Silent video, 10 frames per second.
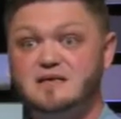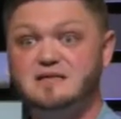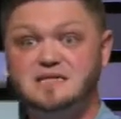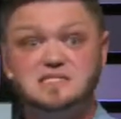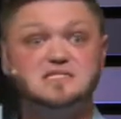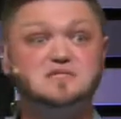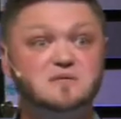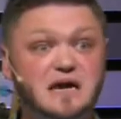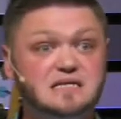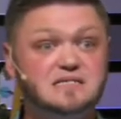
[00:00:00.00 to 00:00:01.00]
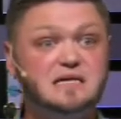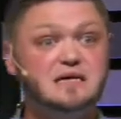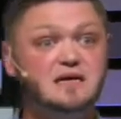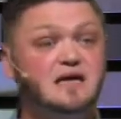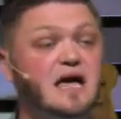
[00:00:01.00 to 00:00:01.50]
This is crazy.
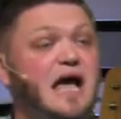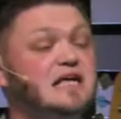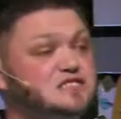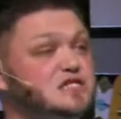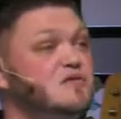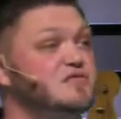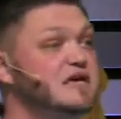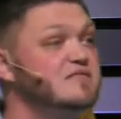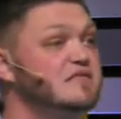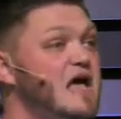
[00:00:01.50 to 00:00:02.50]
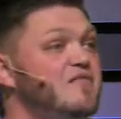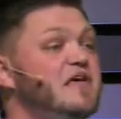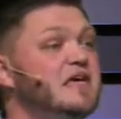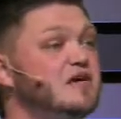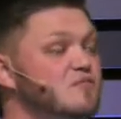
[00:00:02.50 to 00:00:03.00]
And so then they
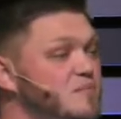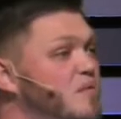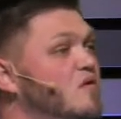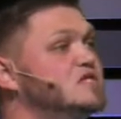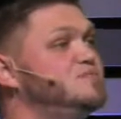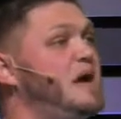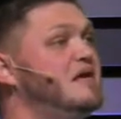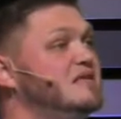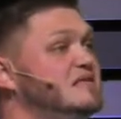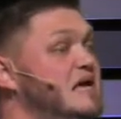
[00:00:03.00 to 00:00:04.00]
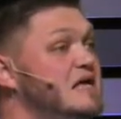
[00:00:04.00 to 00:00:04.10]
get reports back that